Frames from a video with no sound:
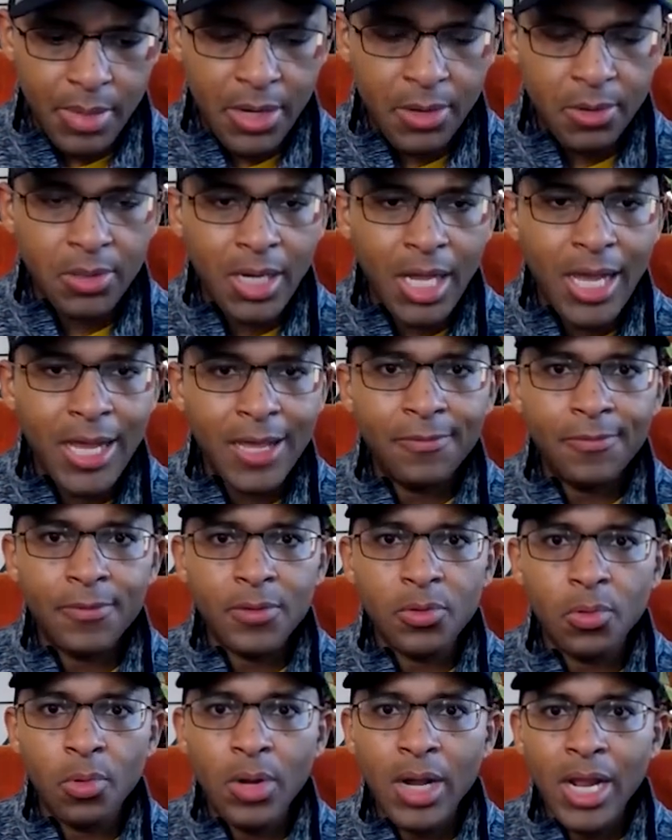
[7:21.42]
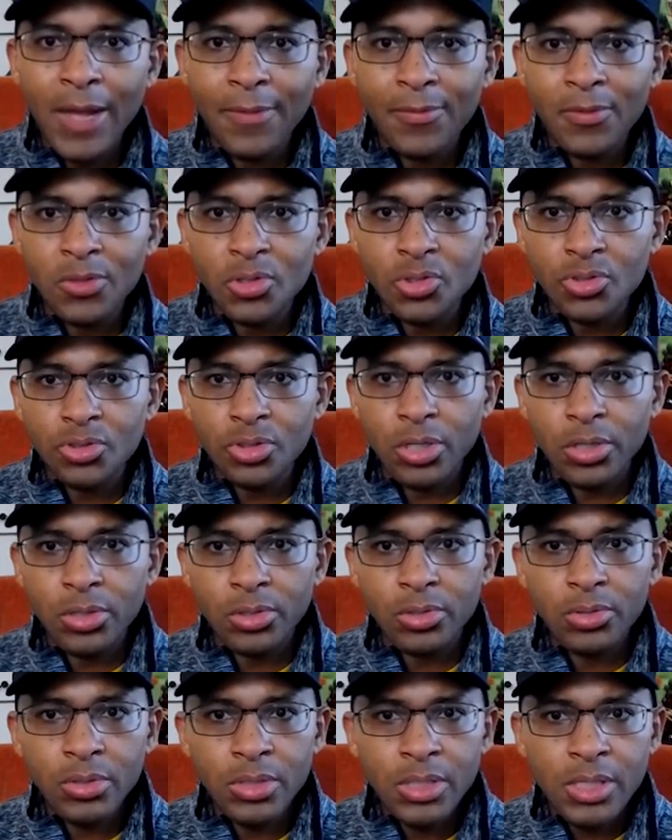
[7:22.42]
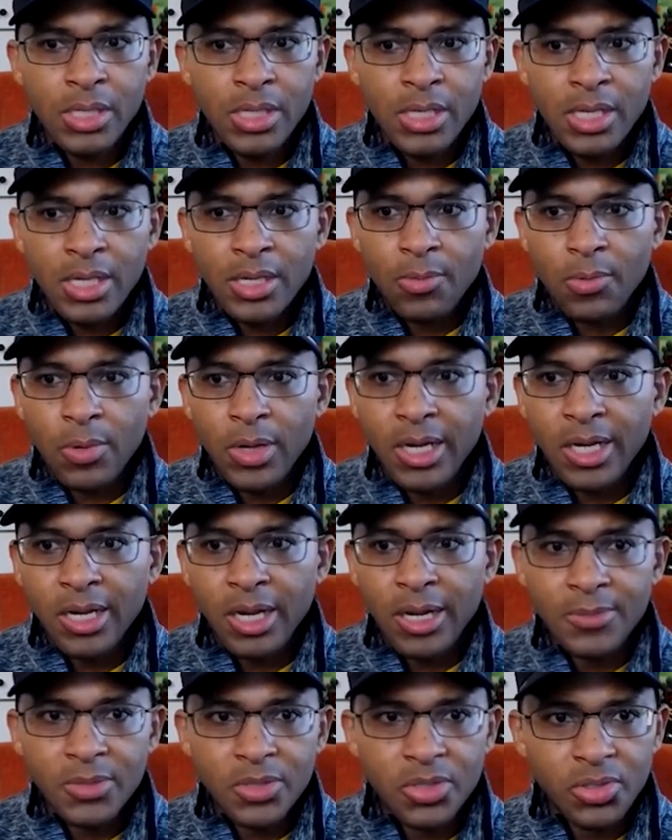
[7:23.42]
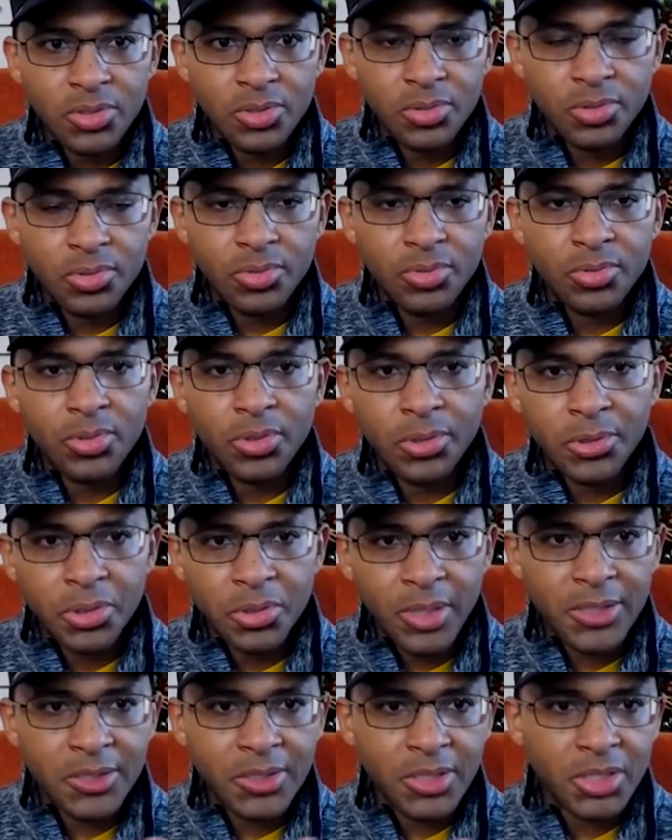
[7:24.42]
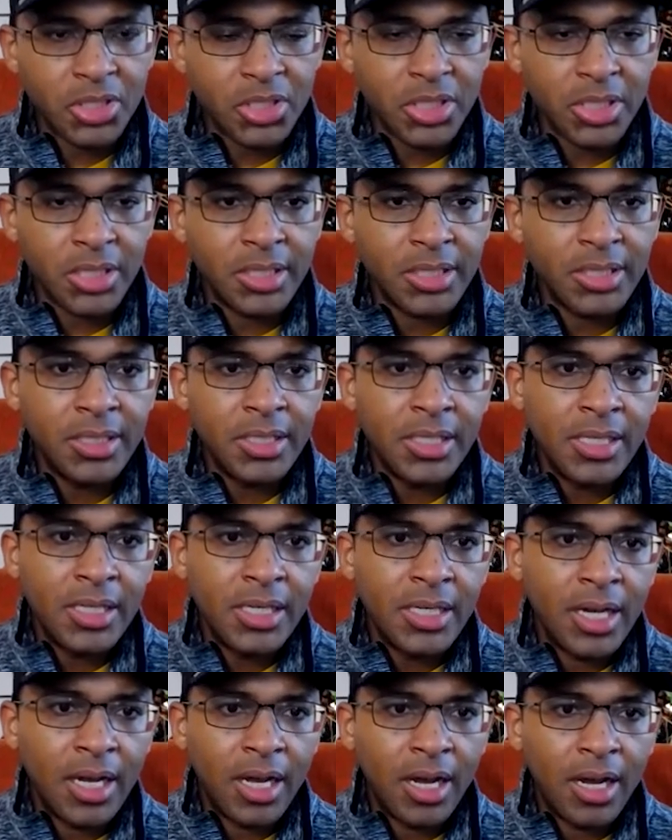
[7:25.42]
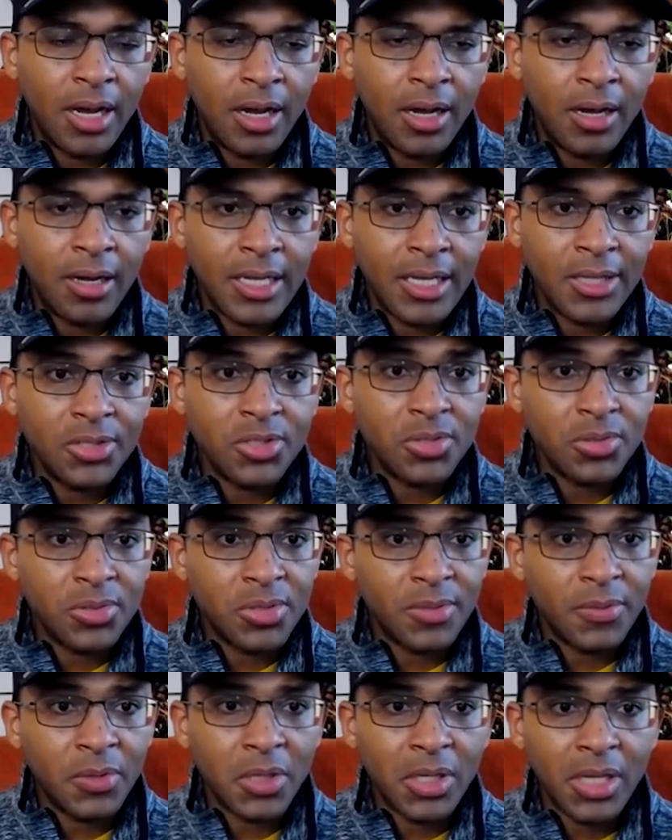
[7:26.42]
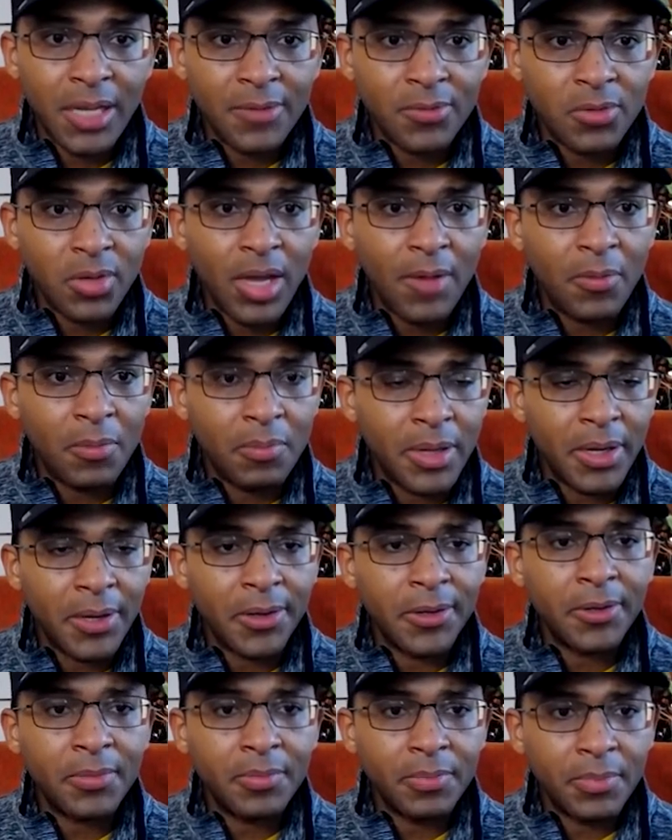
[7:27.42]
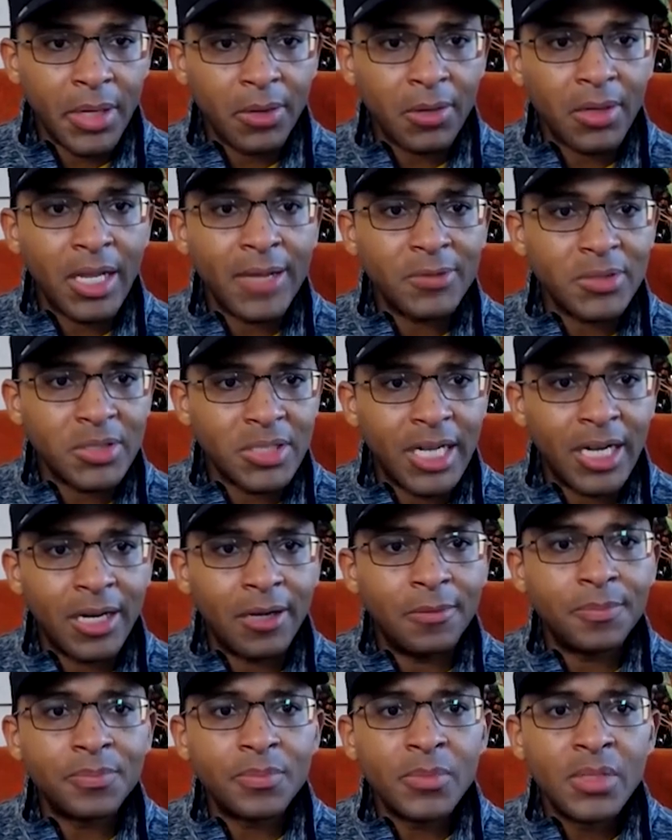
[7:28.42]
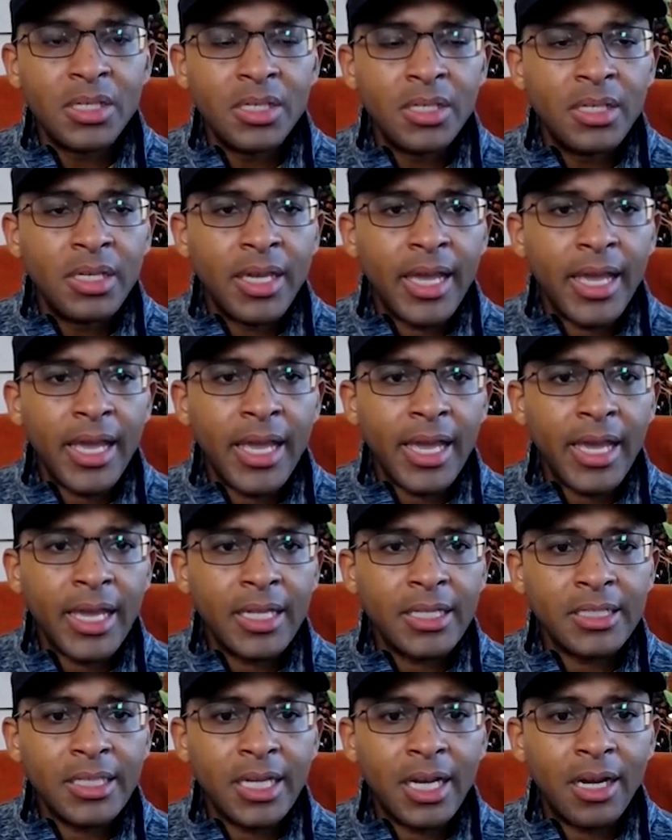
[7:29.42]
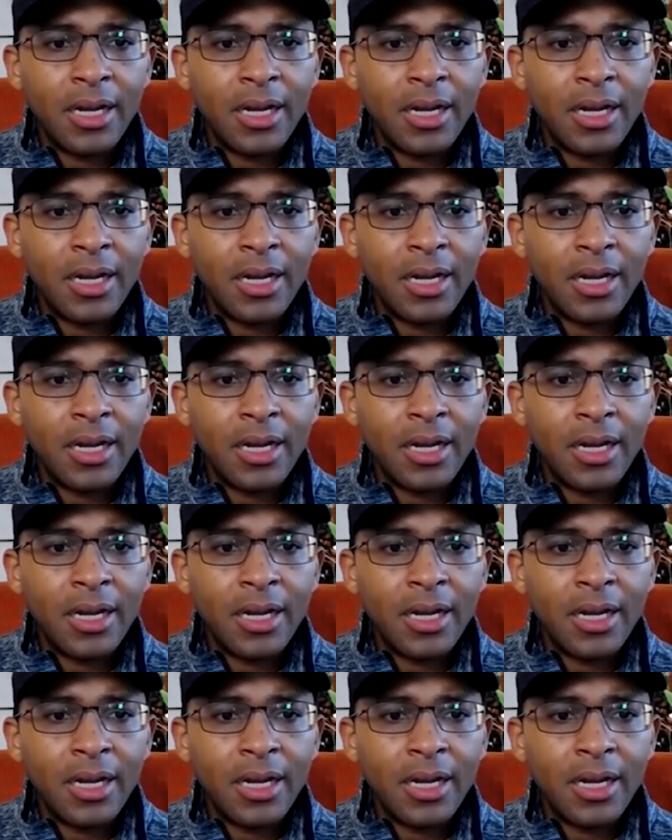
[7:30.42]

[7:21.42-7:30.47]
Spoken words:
life. You won't have to struggle when it comes to your transition into civilian life. You have a better lifestyle. And